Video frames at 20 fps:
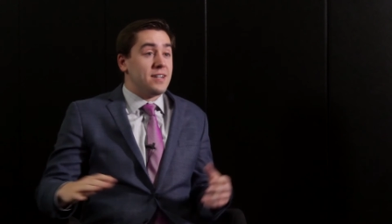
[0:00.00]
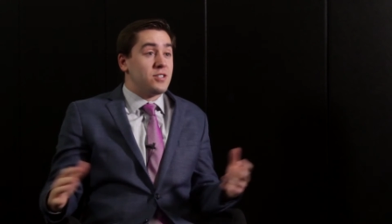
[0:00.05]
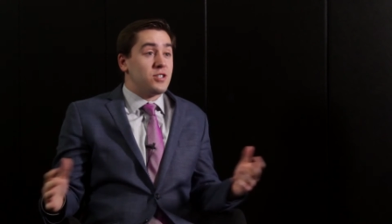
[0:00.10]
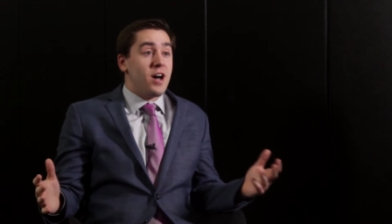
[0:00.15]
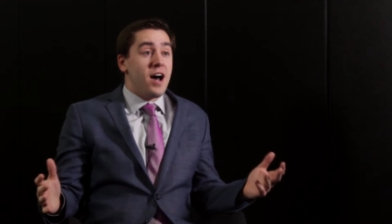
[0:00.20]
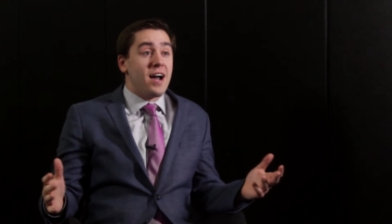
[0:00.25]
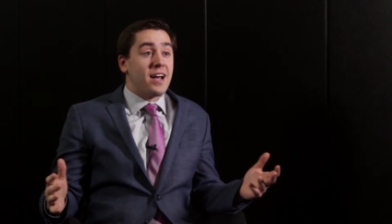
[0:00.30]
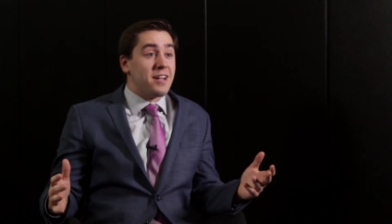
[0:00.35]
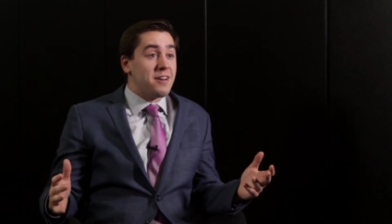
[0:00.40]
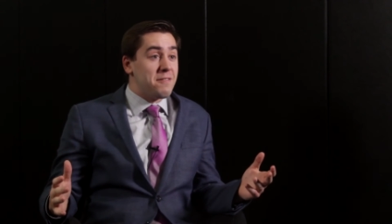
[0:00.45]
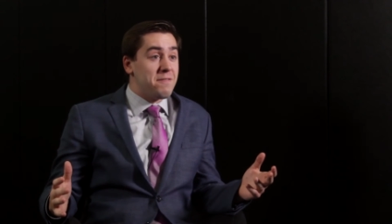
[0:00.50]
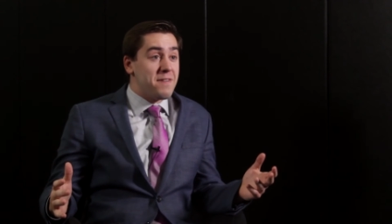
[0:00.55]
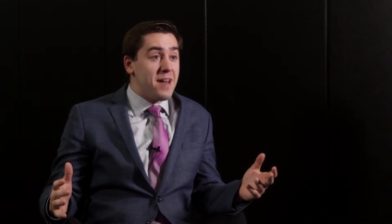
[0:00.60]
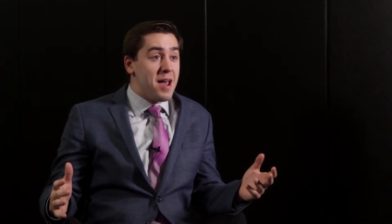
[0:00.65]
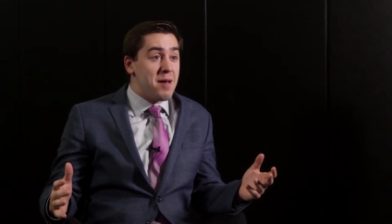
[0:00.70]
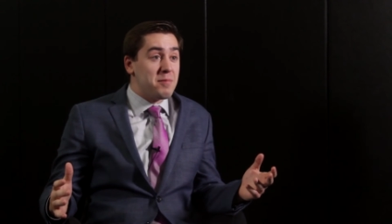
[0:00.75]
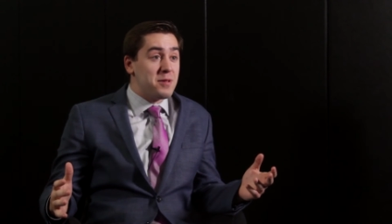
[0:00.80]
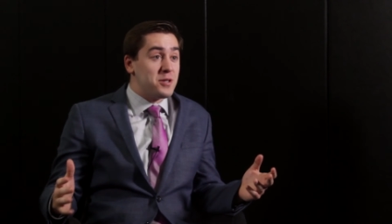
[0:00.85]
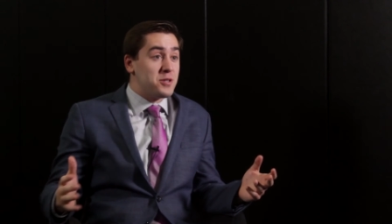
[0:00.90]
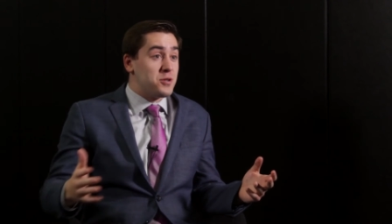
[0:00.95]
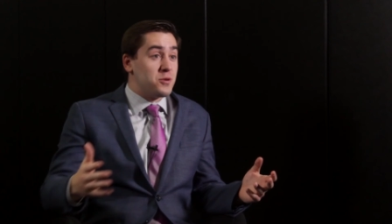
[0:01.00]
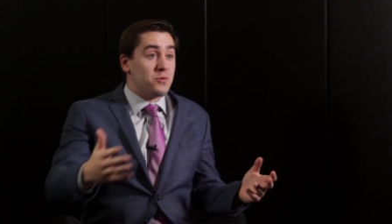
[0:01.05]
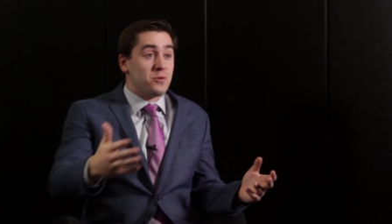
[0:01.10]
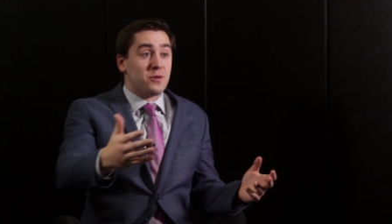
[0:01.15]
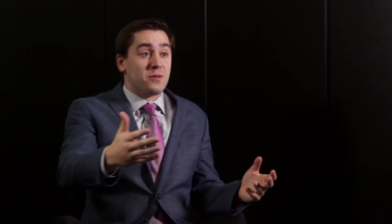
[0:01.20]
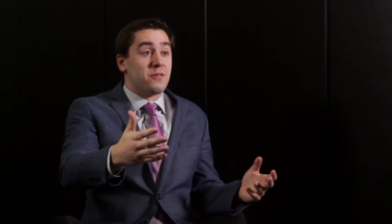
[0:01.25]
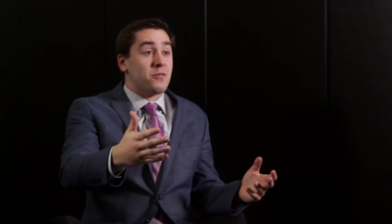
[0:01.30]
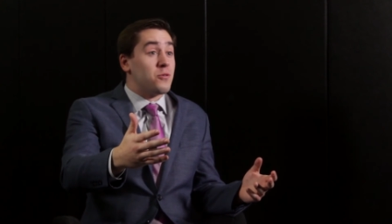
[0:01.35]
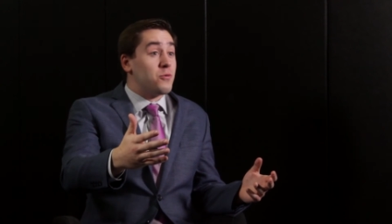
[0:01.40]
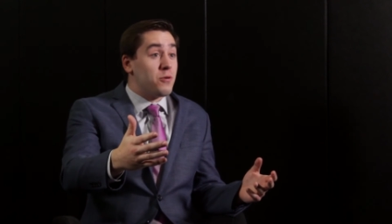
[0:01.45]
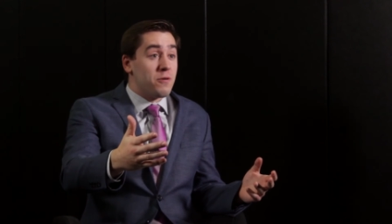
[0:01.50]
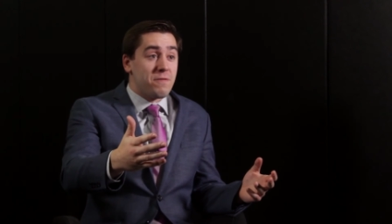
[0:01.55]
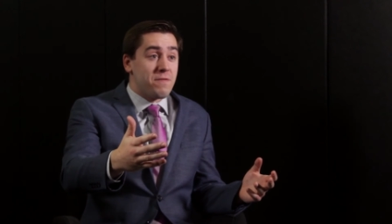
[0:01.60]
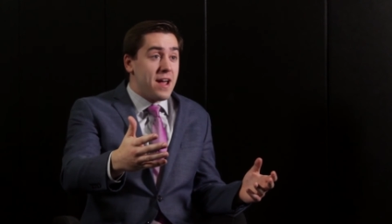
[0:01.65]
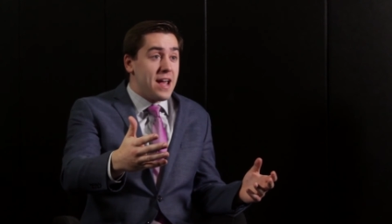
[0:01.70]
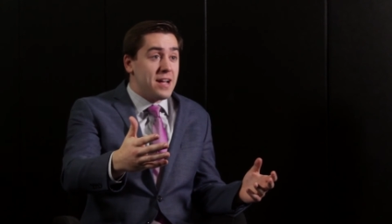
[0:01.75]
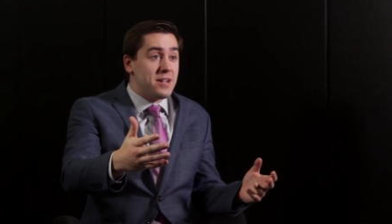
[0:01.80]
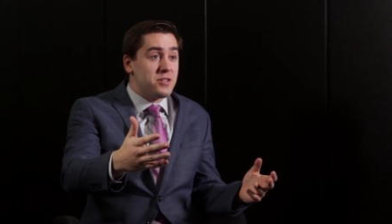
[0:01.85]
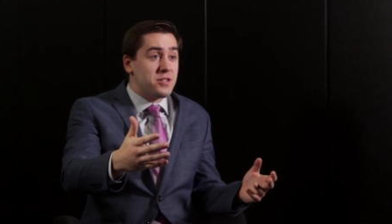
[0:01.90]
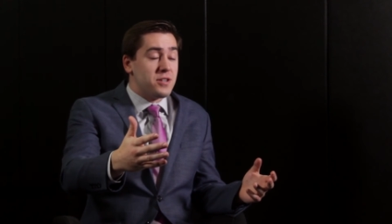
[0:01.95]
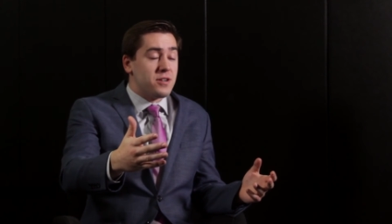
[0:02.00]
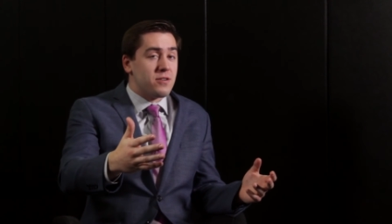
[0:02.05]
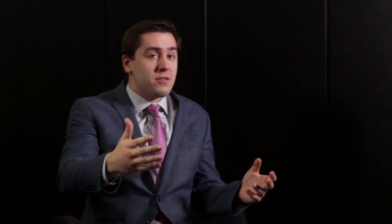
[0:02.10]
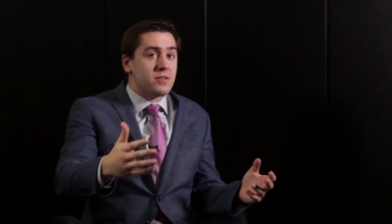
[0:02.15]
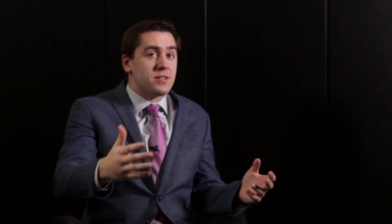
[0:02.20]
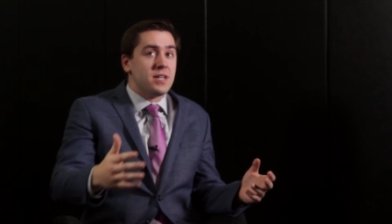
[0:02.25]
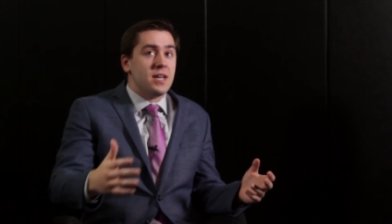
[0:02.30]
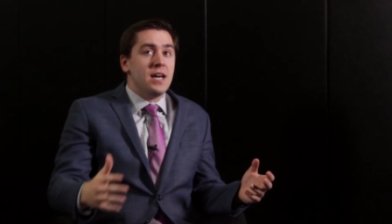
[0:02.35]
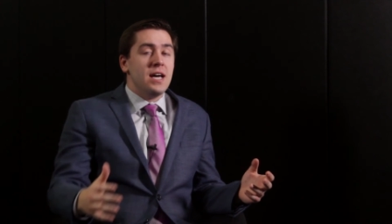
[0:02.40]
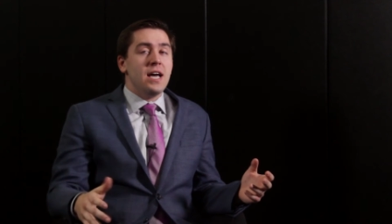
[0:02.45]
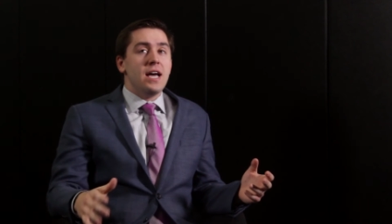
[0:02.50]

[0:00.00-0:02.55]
talking to families who were fans of yours.